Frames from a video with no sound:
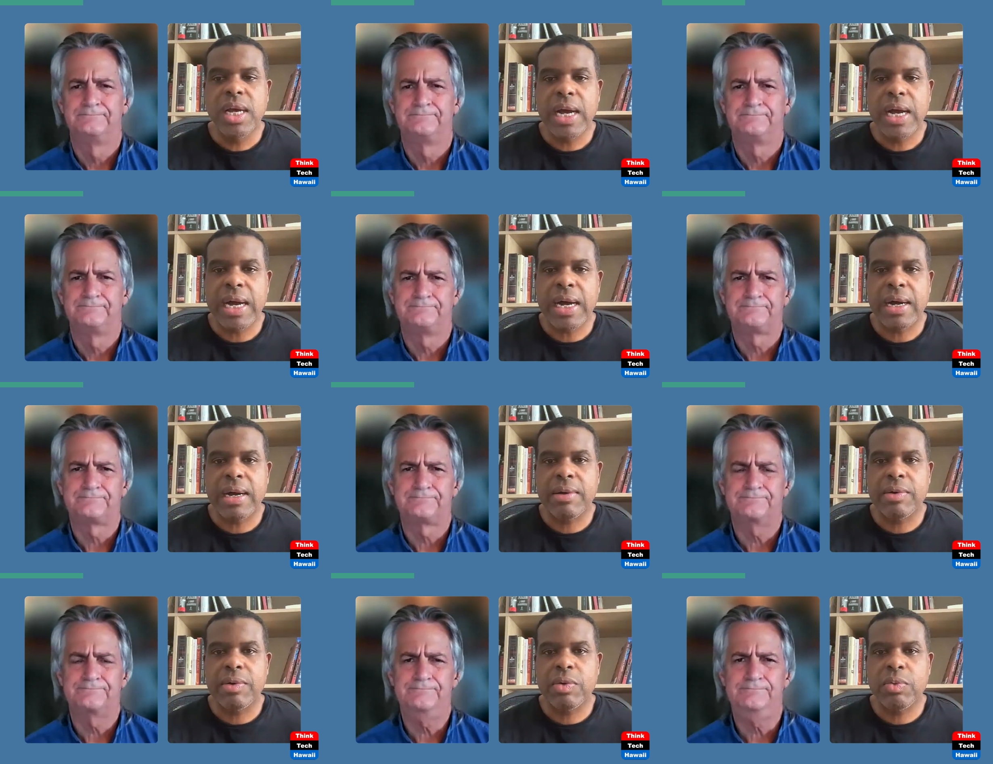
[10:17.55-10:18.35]

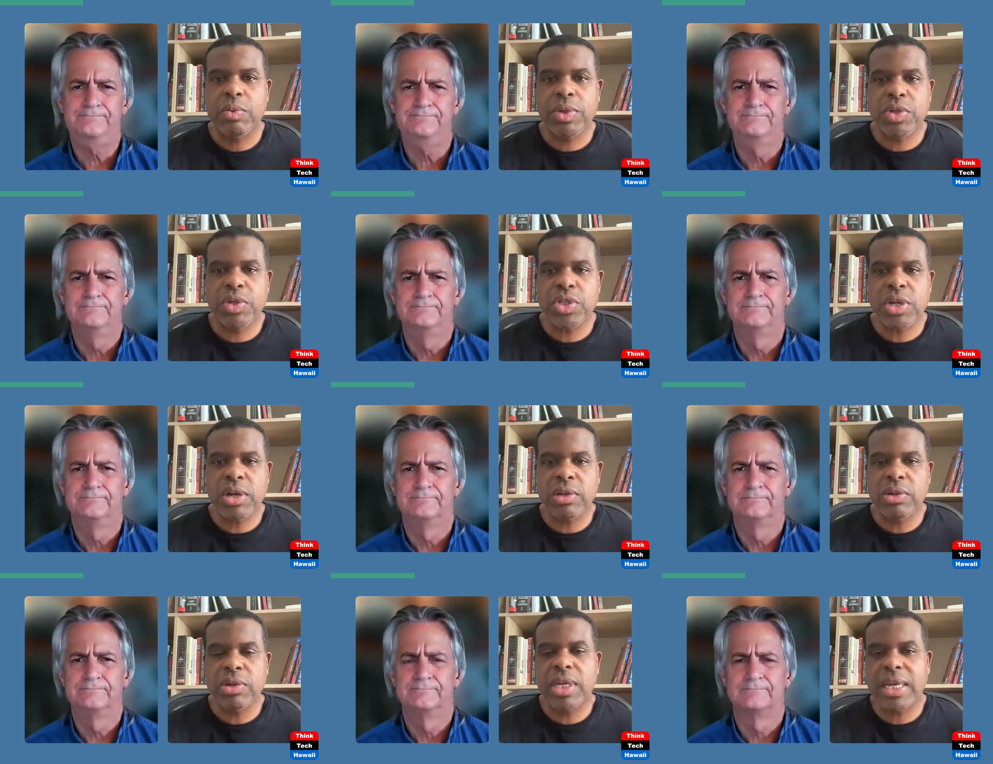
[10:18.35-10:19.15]
Speaker 1: uh, when you start
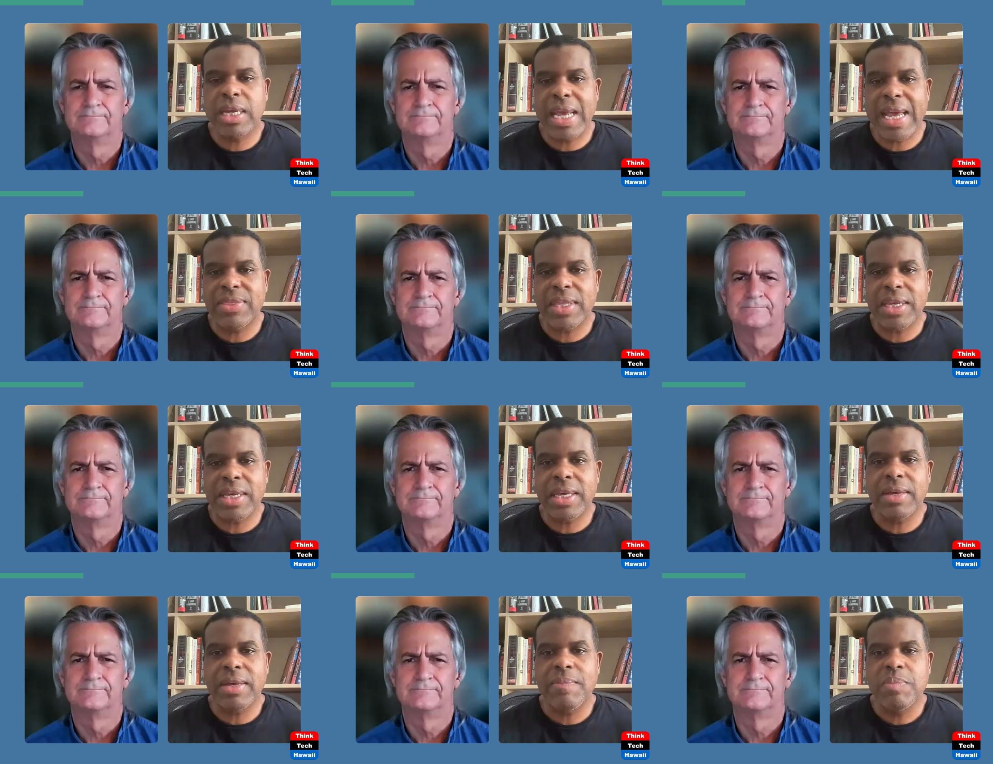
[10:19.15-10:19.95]
looking at
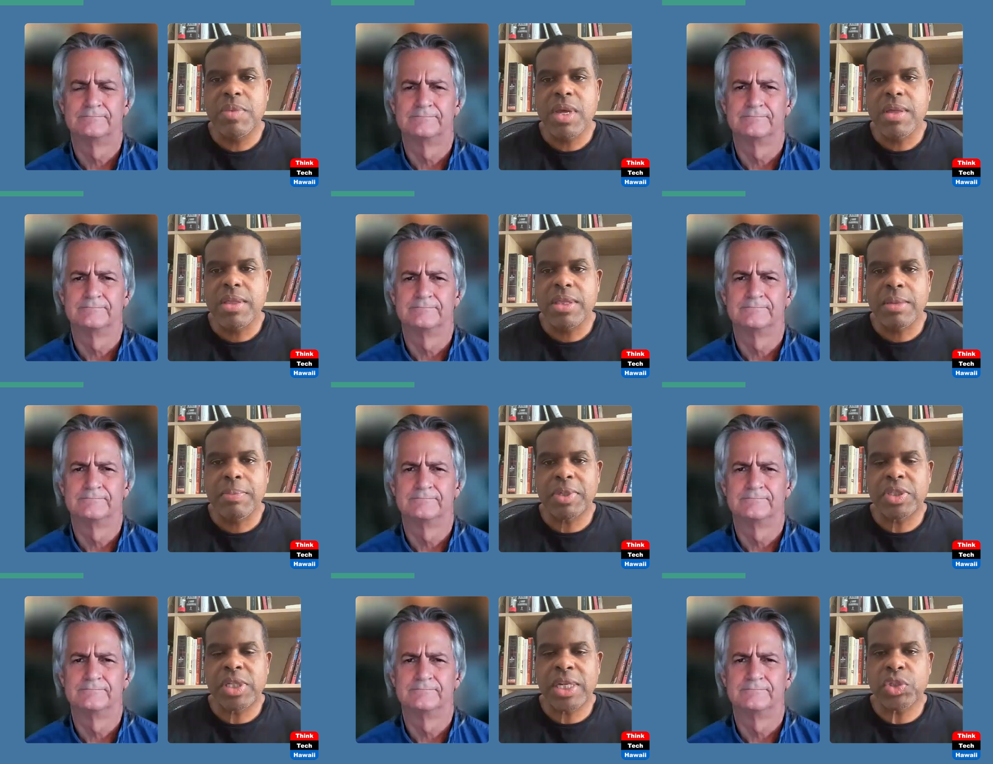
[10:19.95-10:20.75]
the the
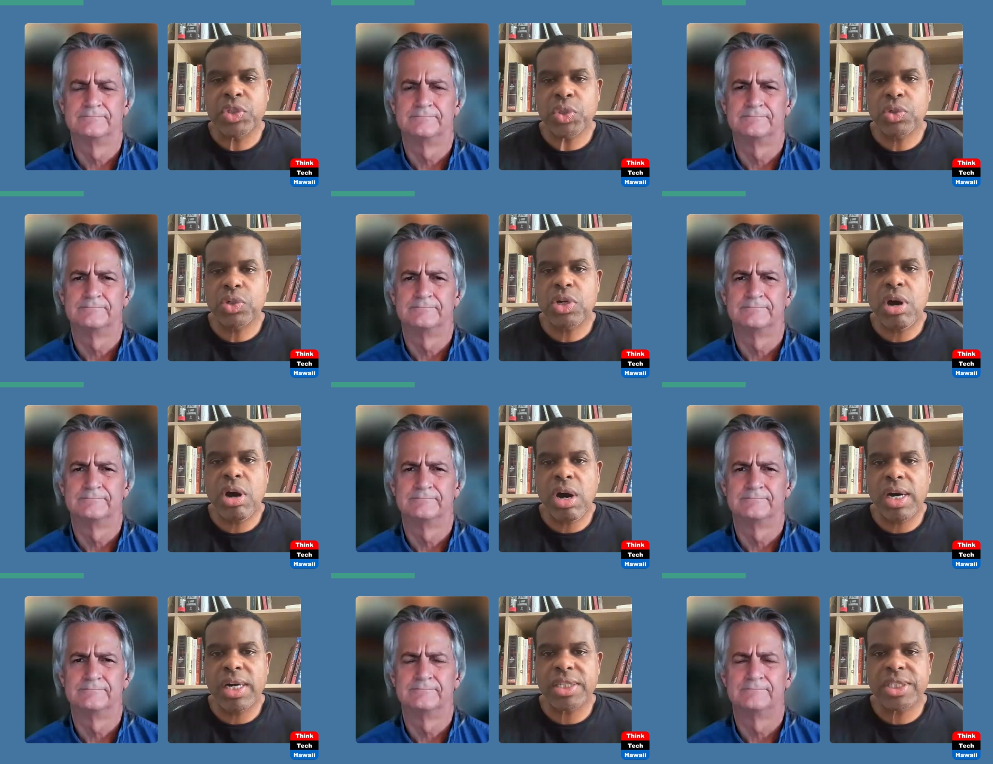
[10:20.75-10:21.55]
potential
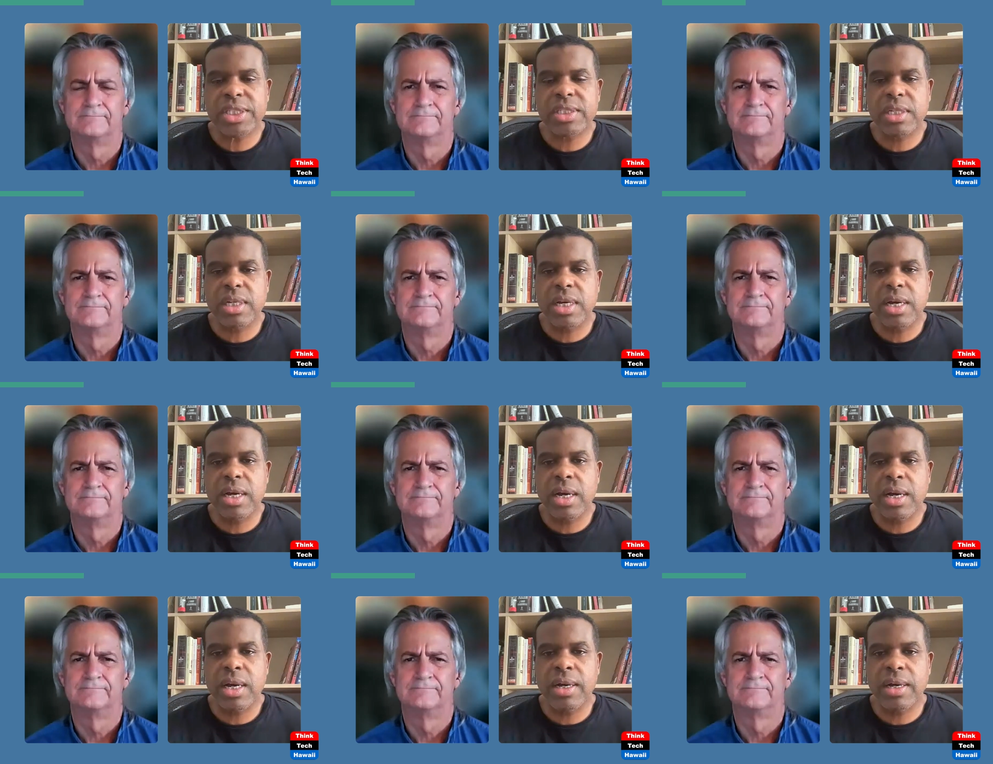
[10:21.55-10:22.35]
cost
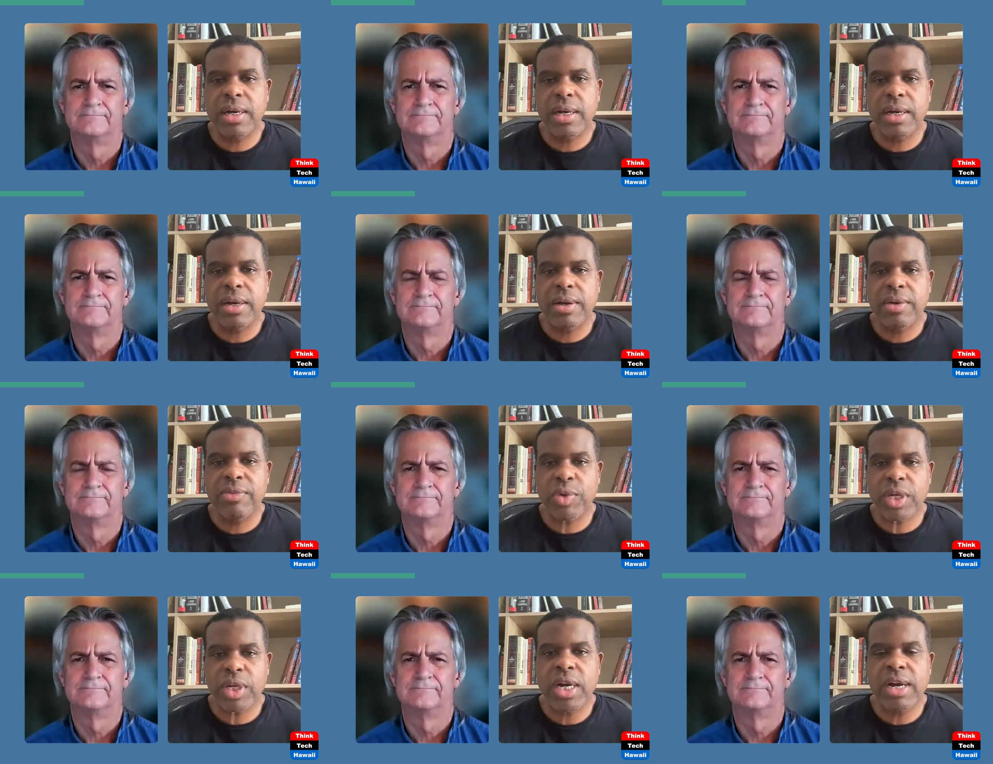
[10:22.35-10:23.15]
uh, of
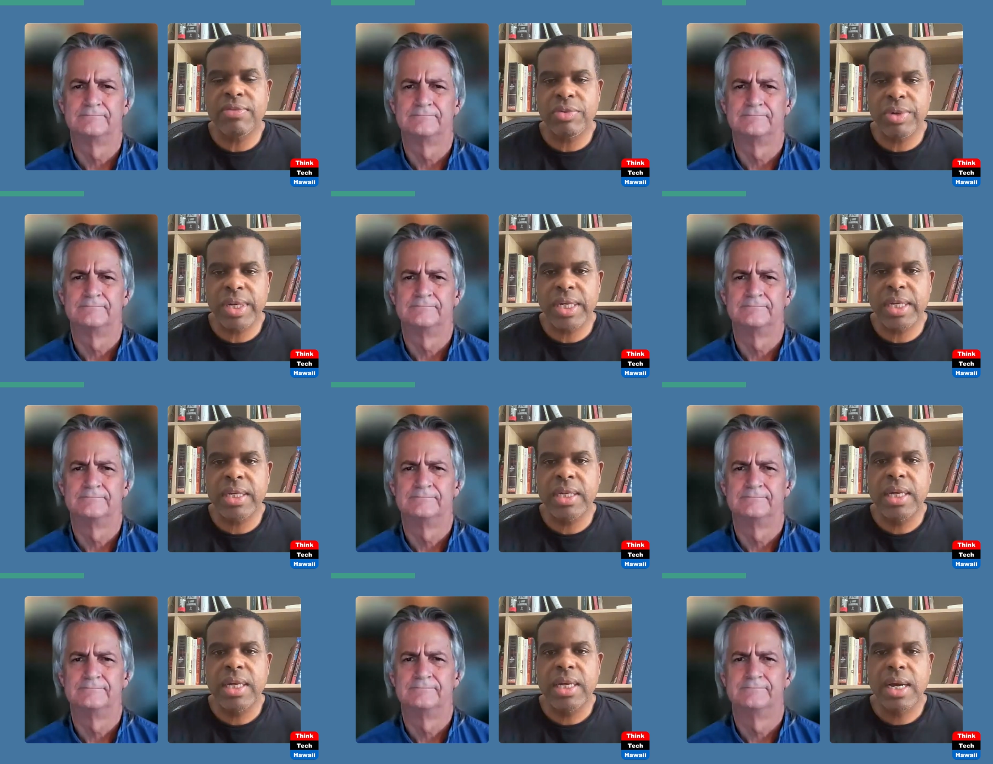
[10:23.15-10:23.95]
recovery,
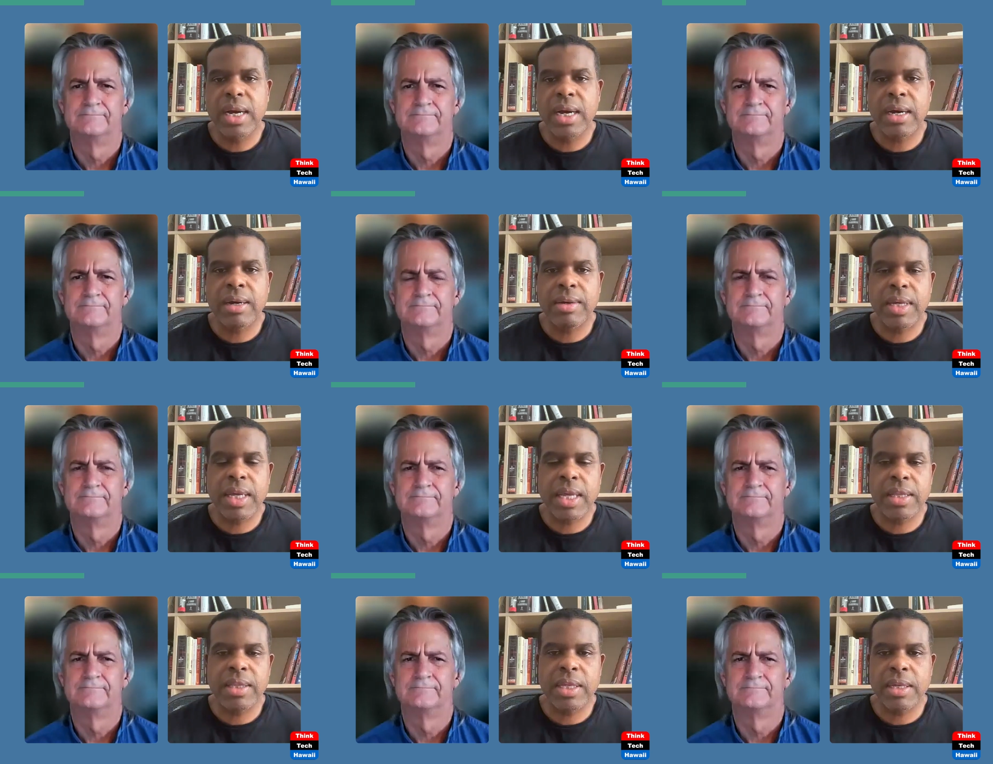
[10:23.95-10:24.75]
uh,
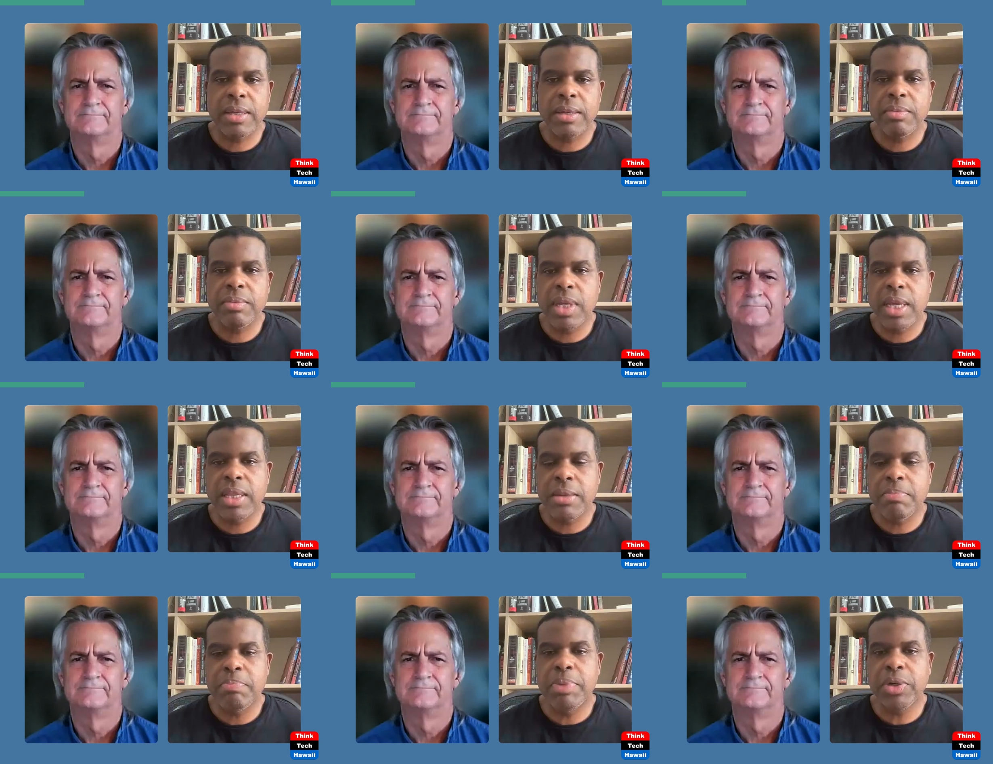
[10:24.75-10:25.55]
in the in
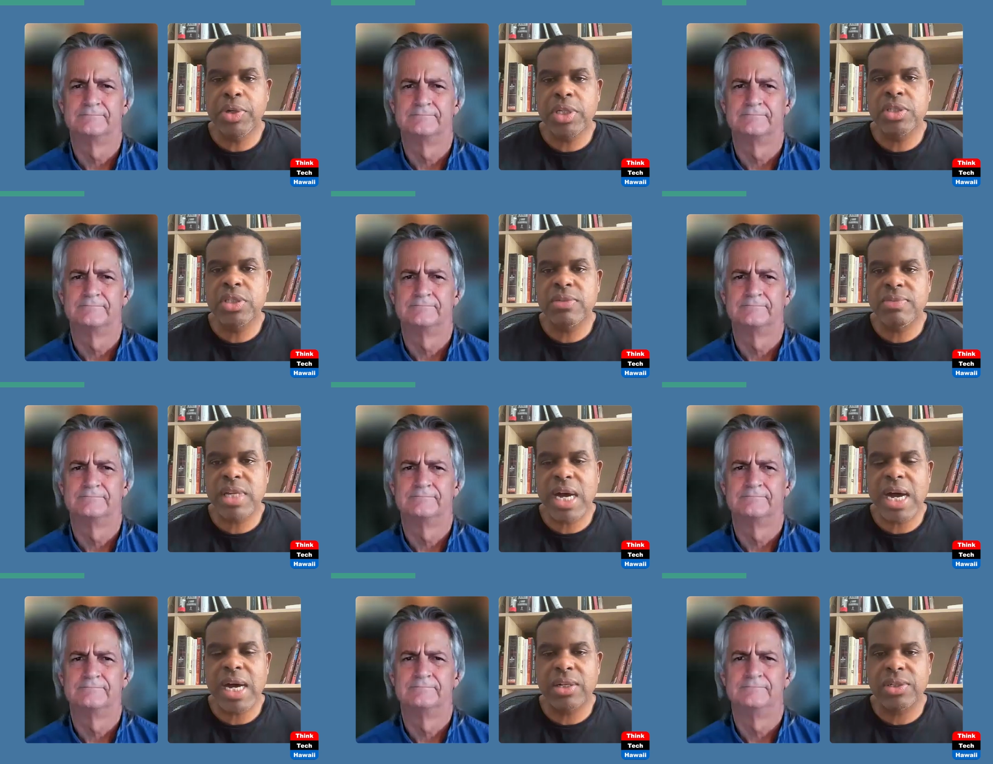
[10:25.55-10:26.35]
the billions of
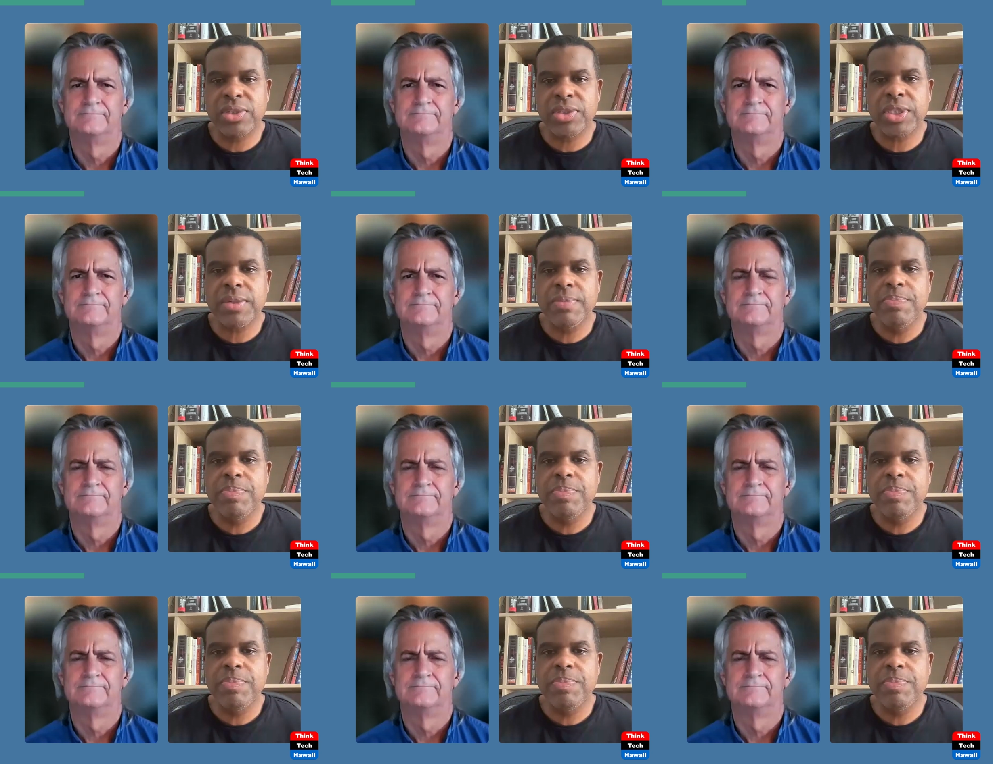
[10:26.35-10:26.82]
dollars,